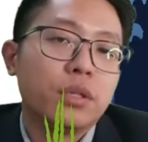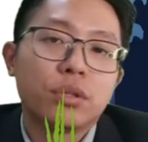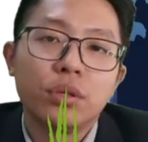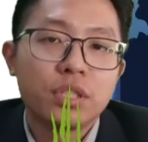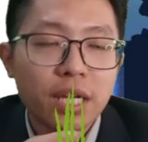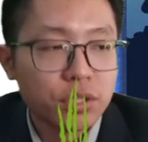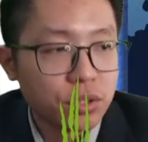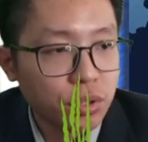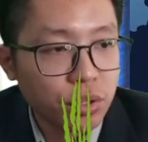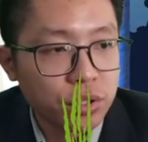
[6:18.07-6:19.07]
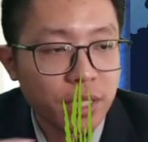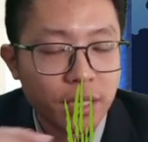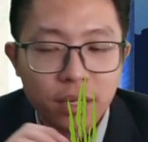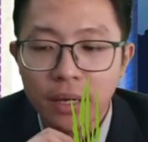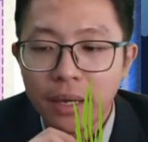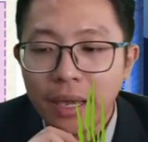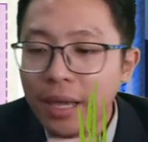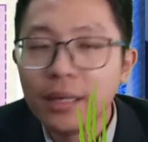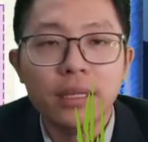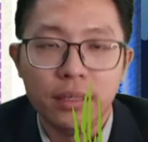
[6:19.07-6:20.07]
So just choose
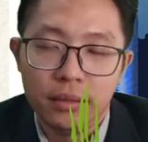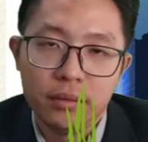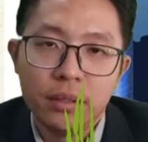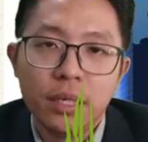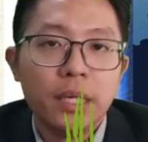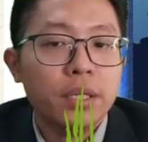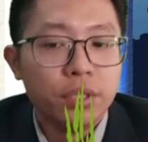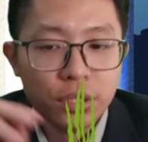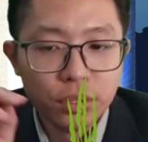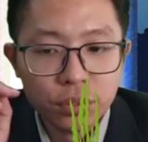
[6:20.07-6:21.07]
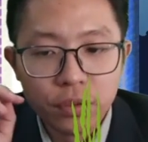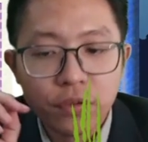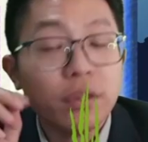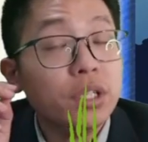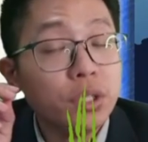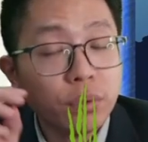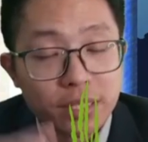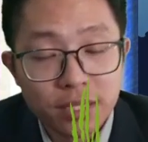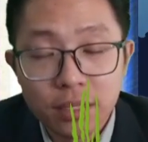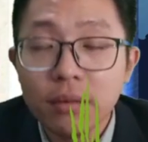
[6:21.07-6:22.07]
any. You
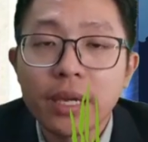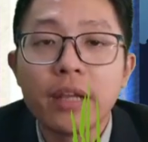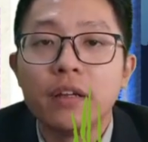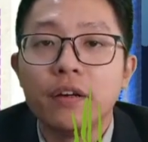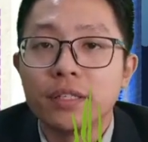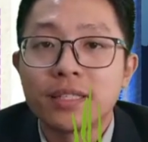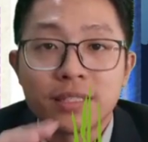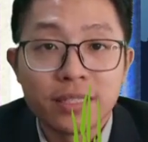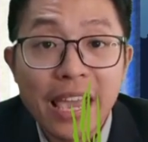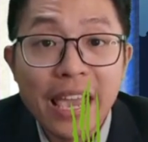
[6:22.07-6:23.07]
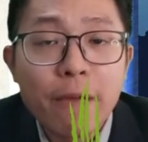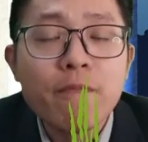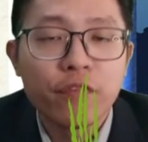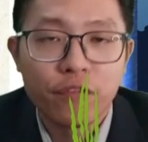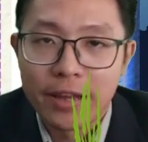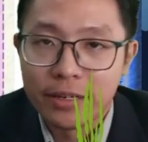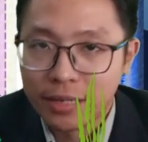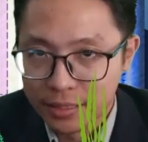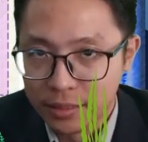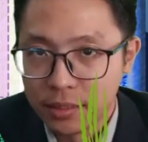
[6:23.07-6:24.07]
will still get the same final
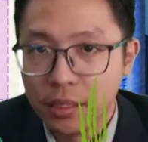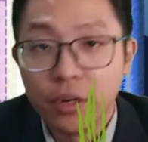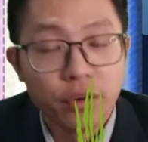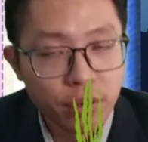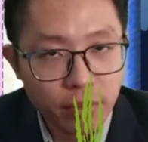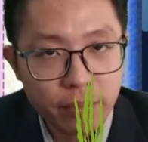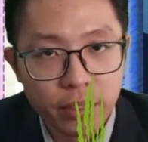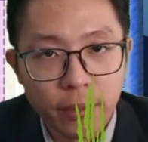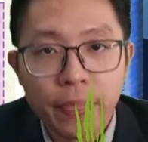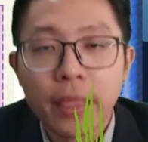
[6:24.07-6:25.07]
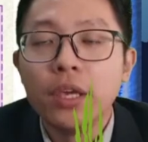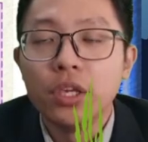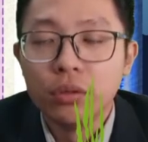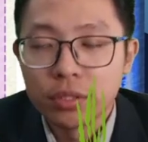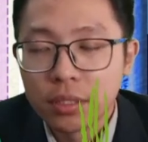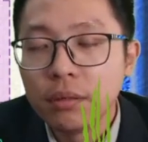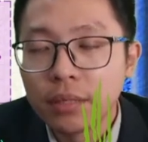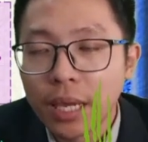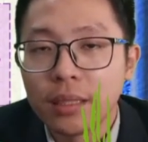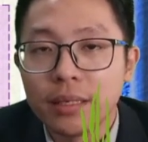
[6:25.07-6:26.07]
answer. Remember, you still
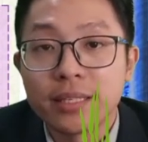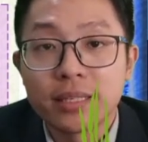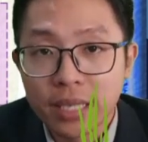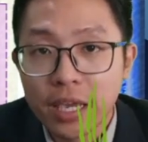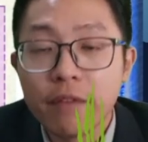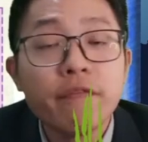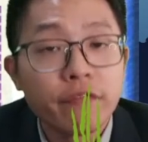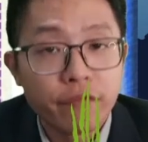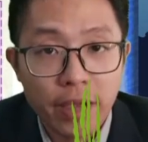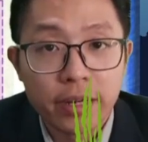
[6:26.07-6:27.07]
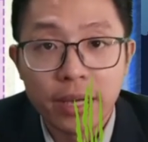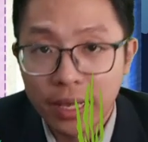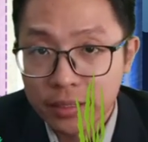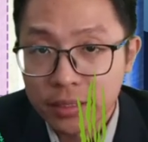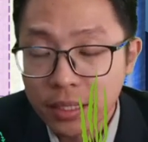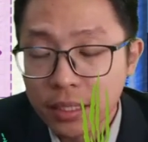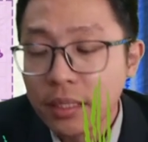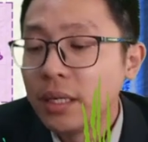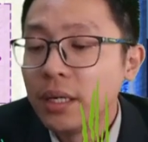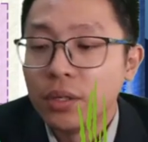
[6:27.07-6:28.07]
get the same final answer
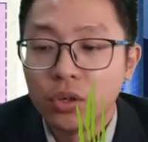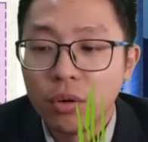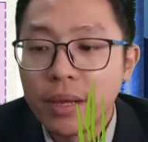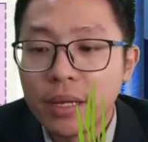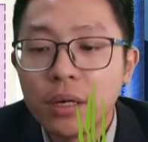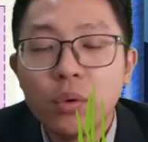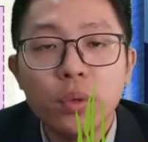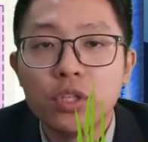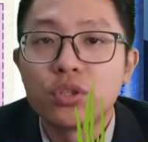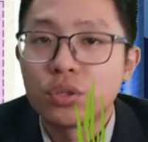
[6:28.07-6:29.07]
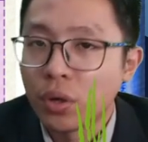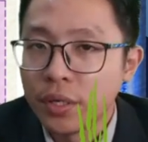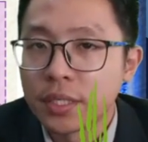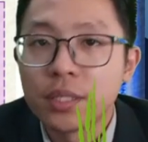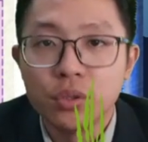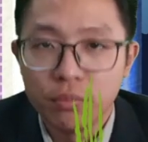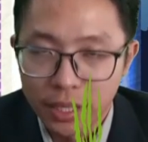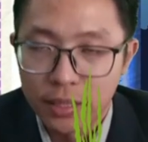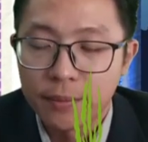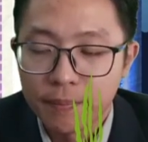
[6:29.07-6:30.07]
no matter which choices you
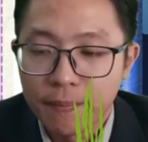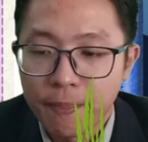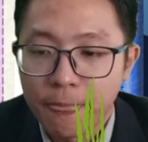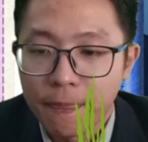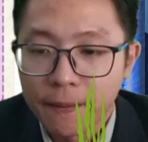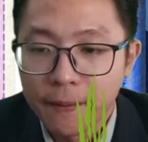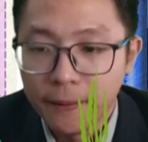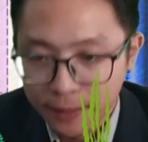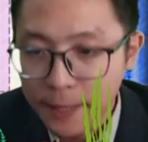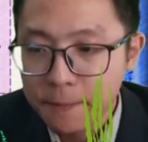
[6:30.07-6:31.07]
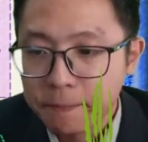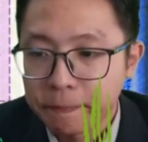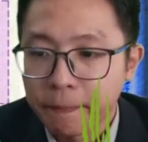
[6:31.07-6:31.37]
make. Okay?